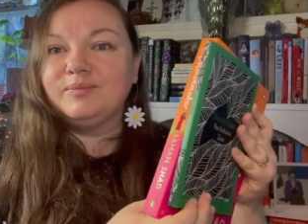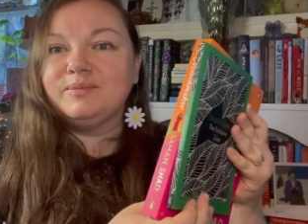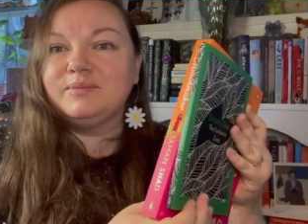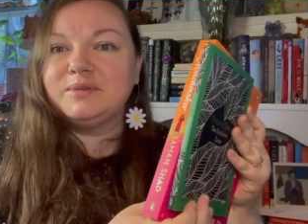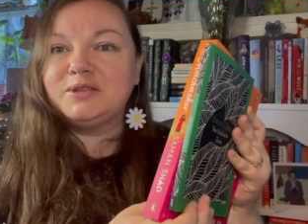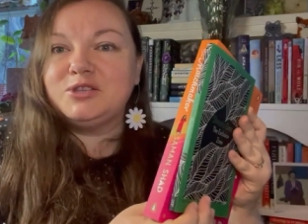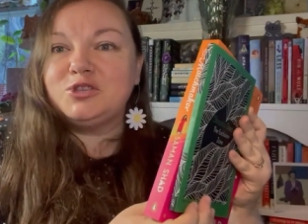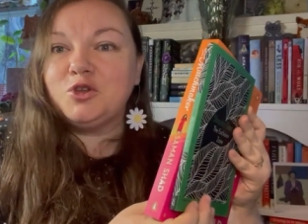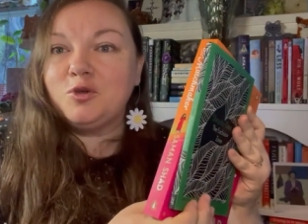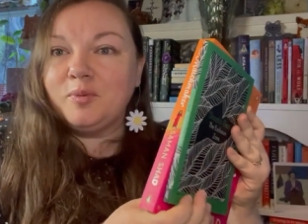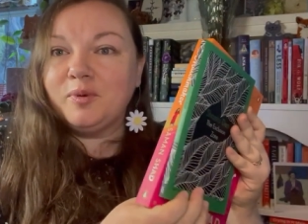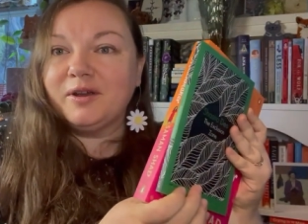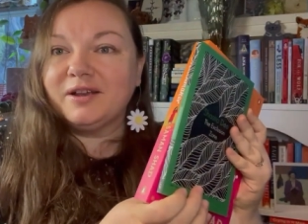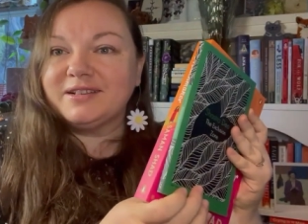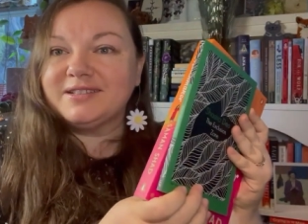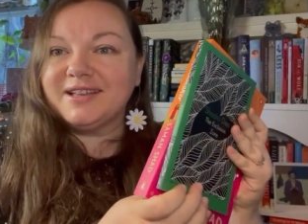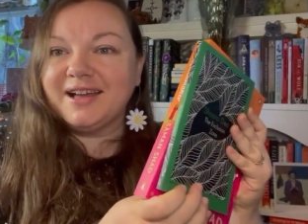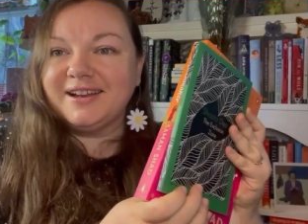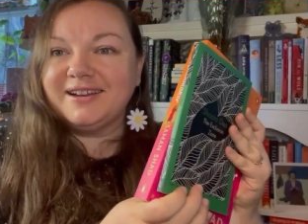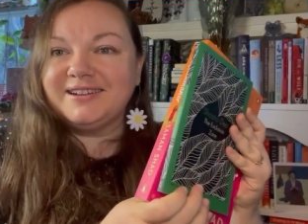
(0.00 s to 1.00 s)
super
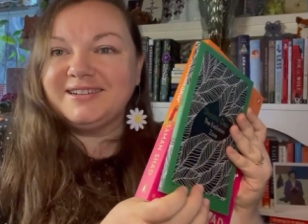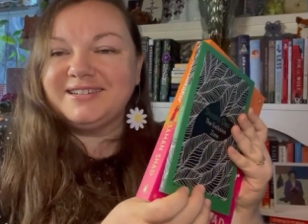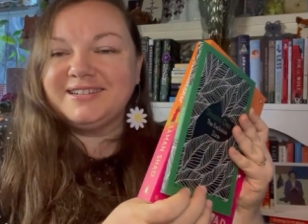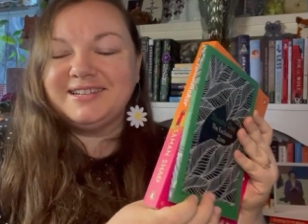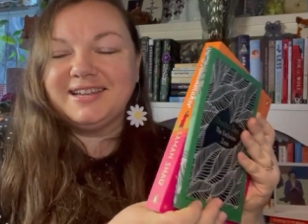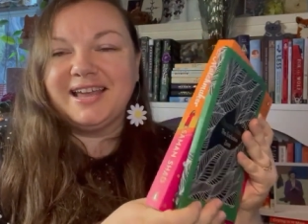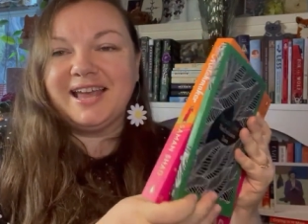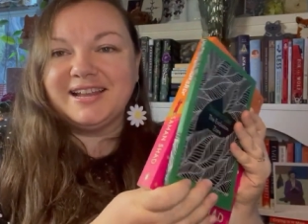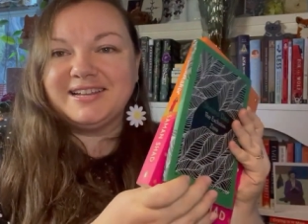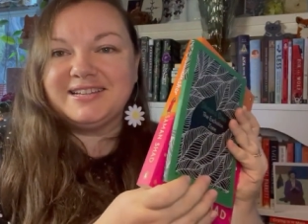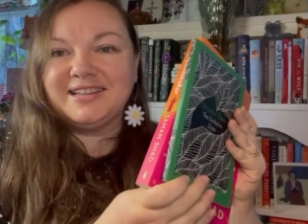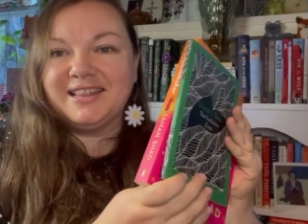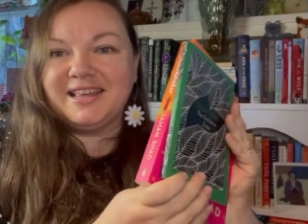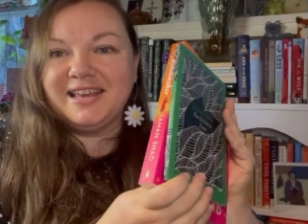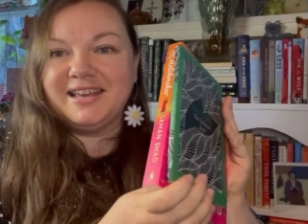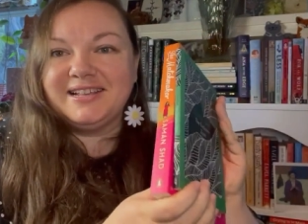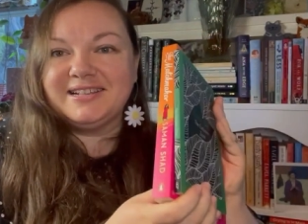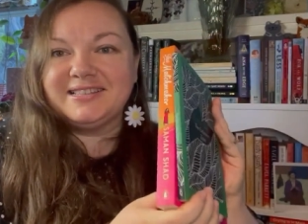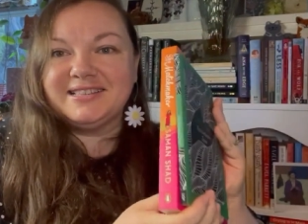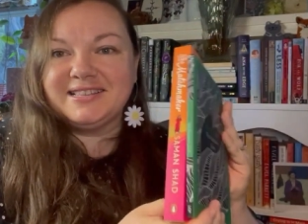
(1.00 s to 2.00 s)
excited to get to
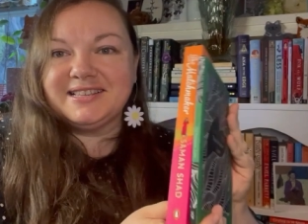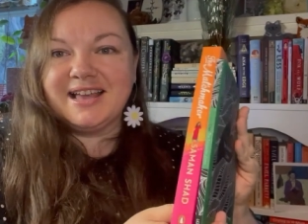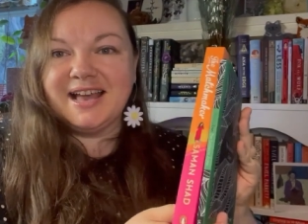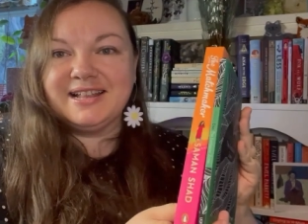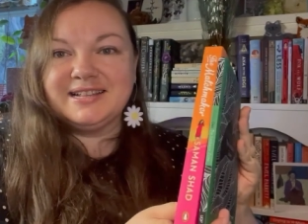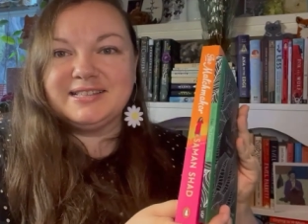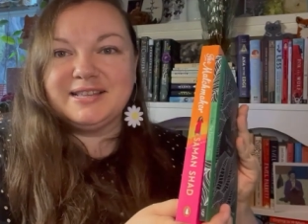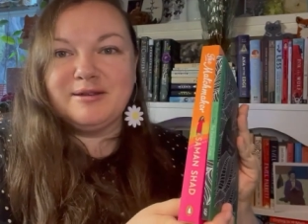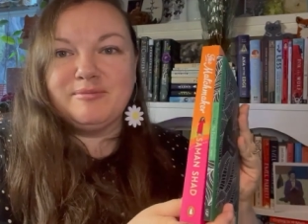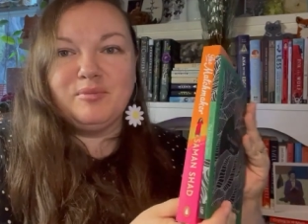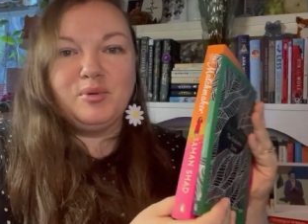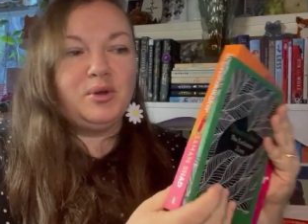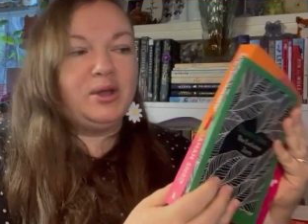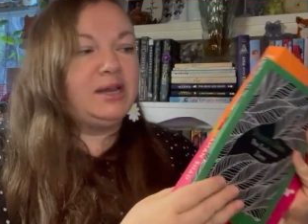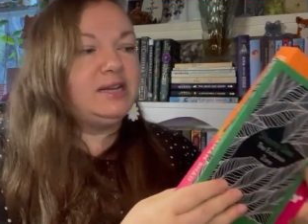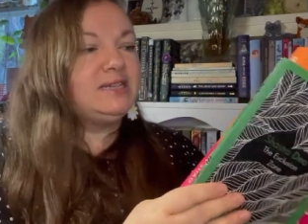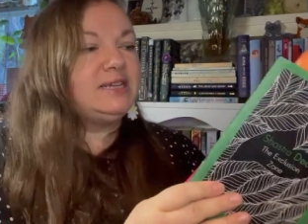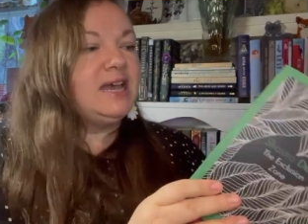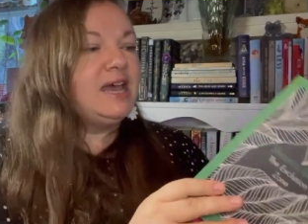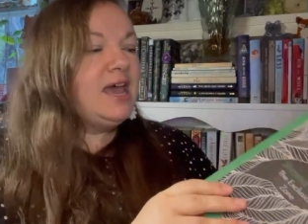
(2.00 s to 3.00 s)
these at some
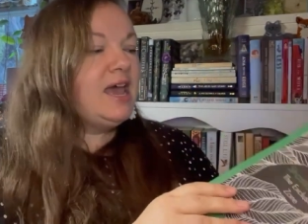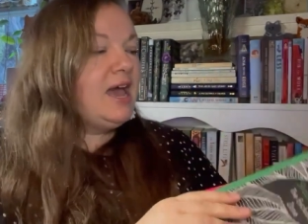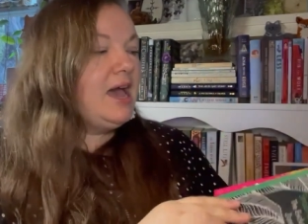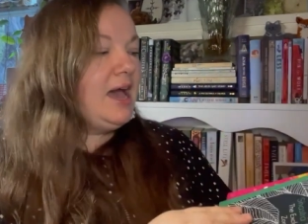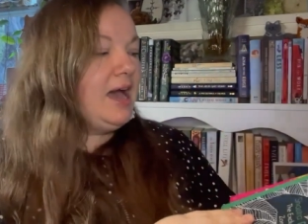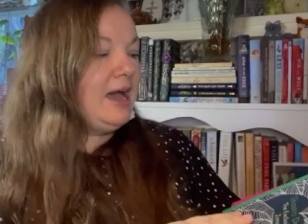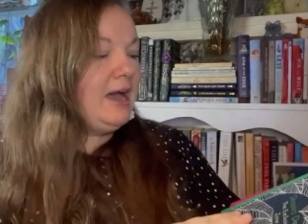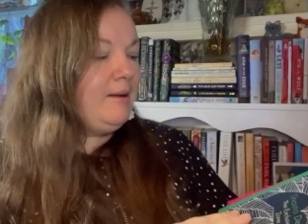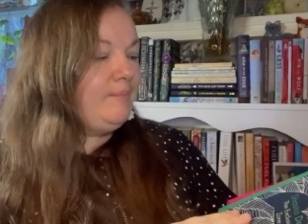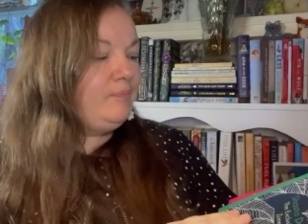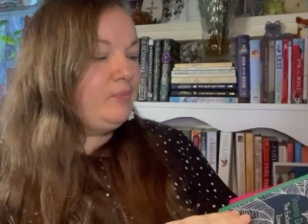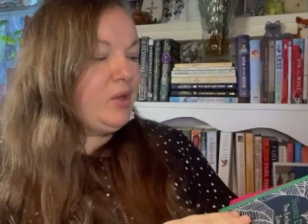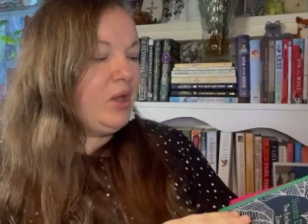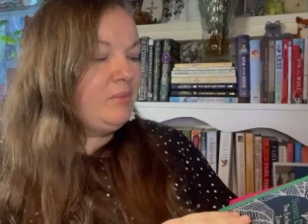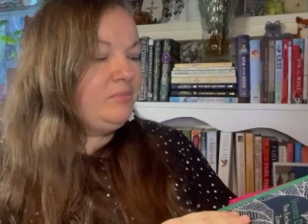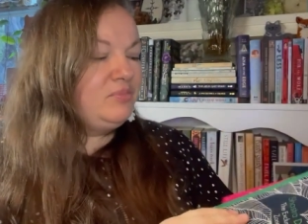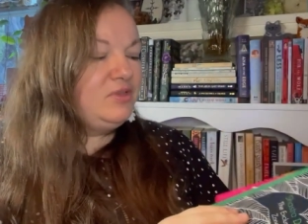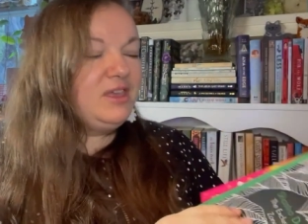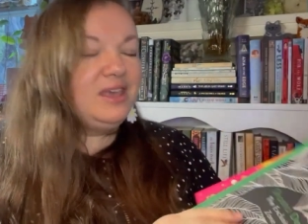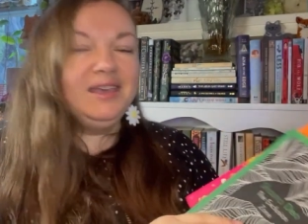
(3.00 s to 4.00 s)
point. Um,
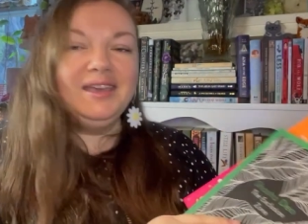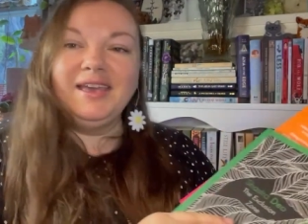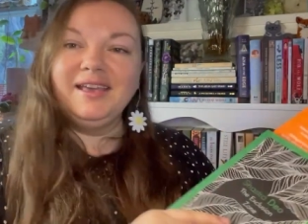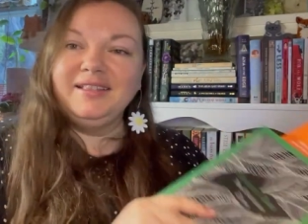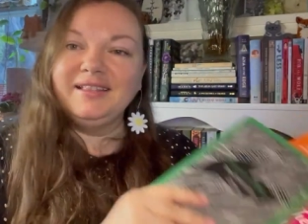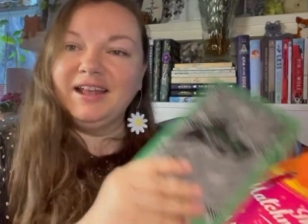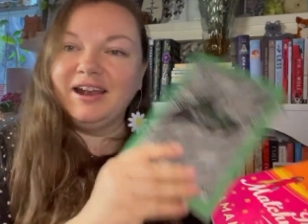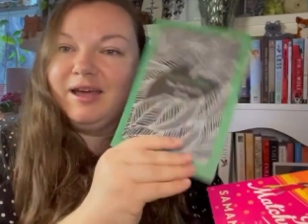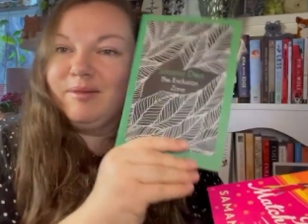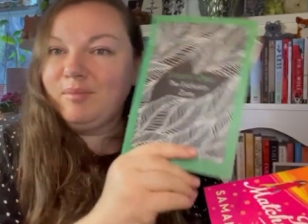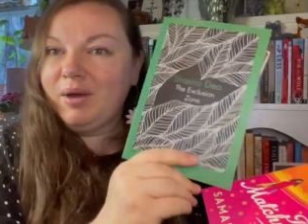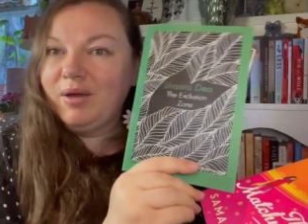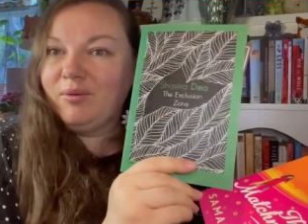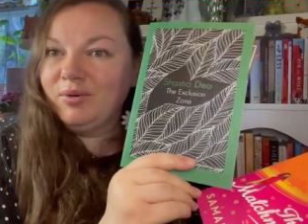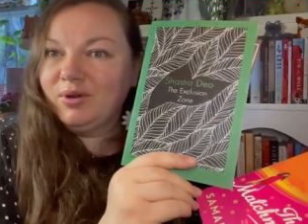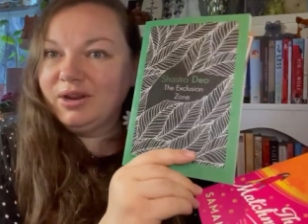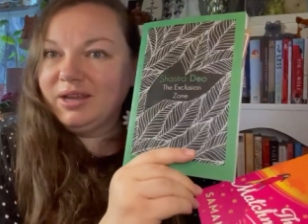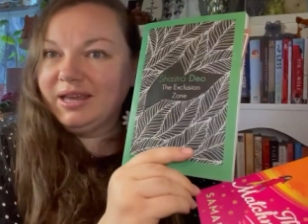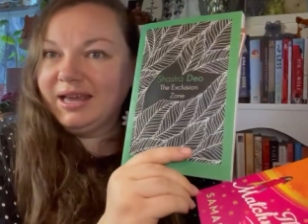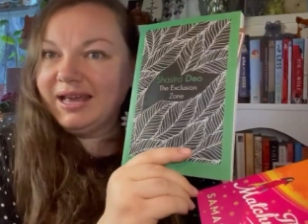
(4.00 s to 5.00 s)
I'm thinking that I might
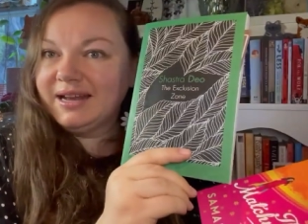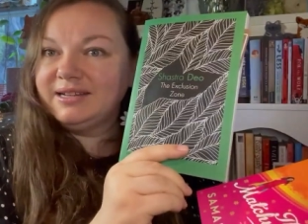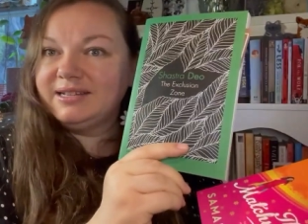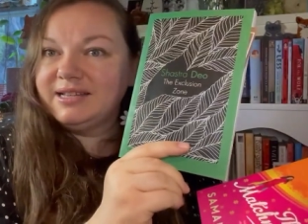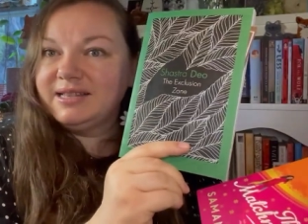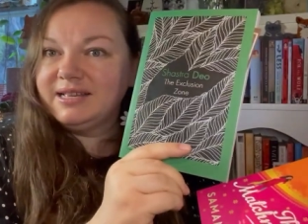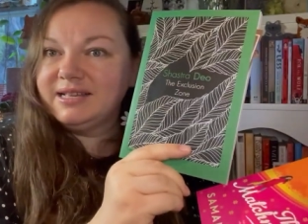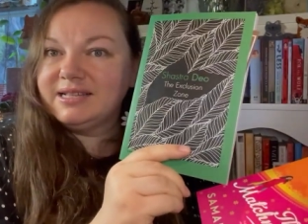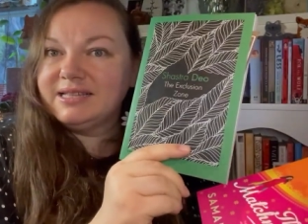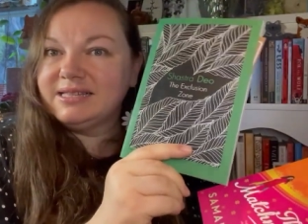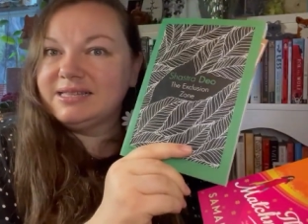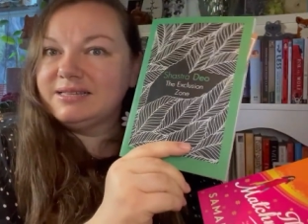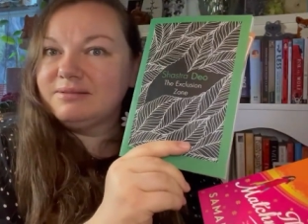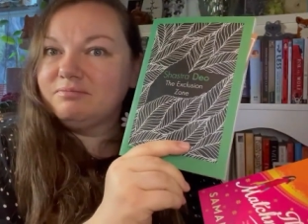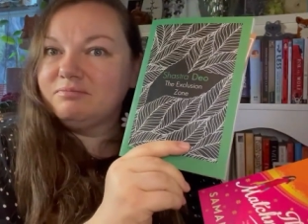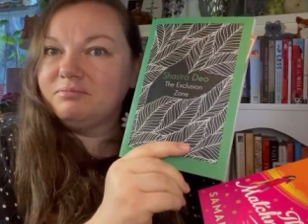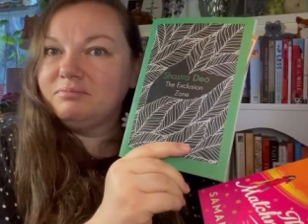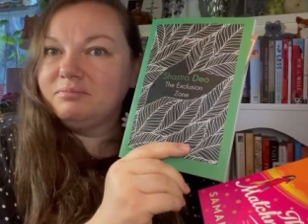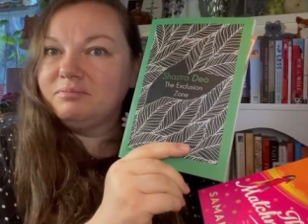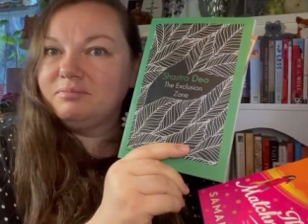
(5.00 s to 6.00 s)
want to get to this
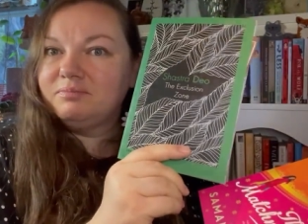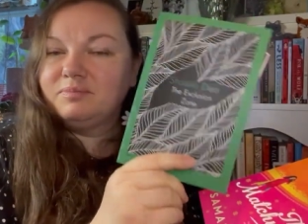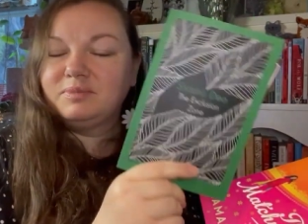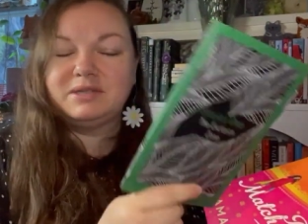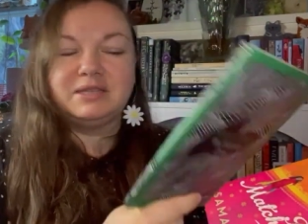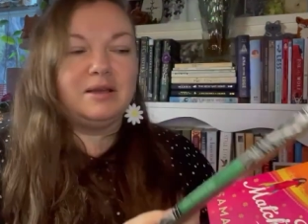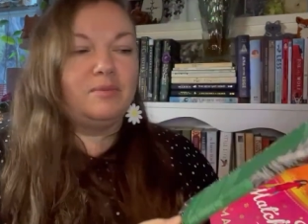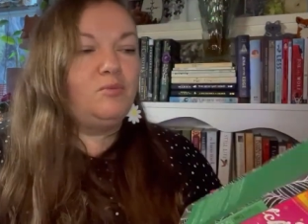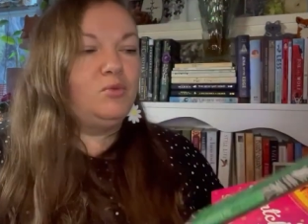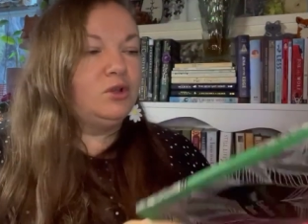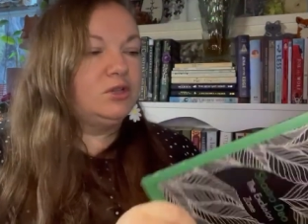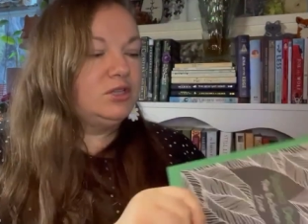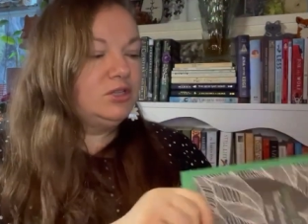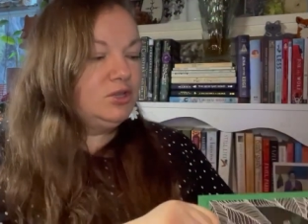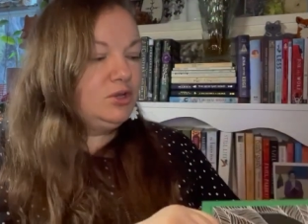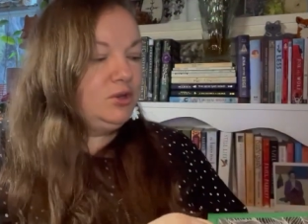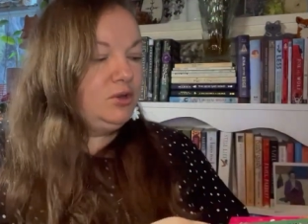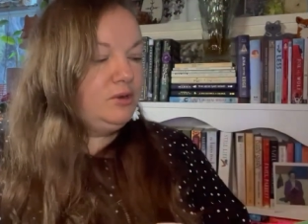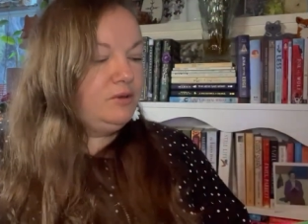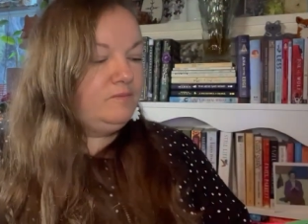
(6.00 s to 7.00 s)
somewhat
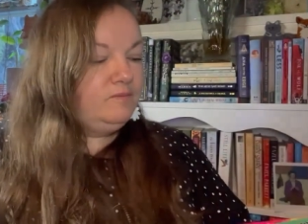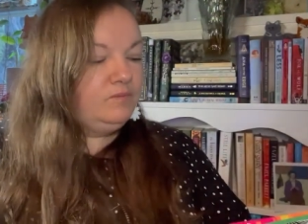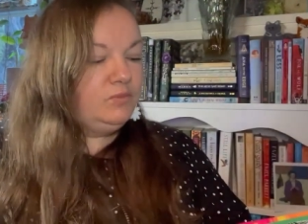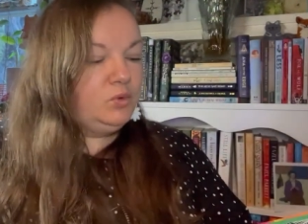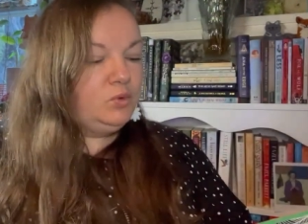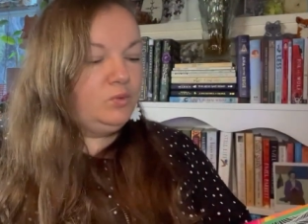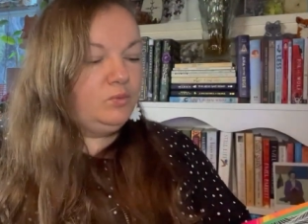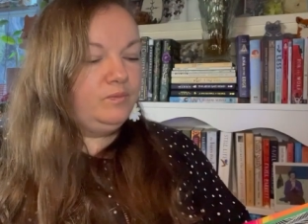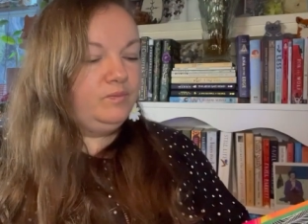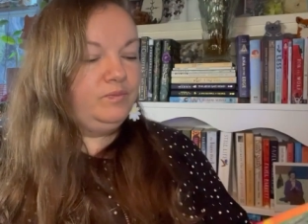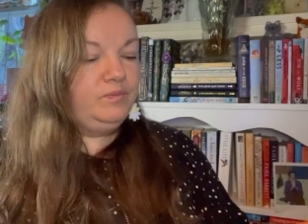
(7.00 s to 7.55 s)
soon. Oh,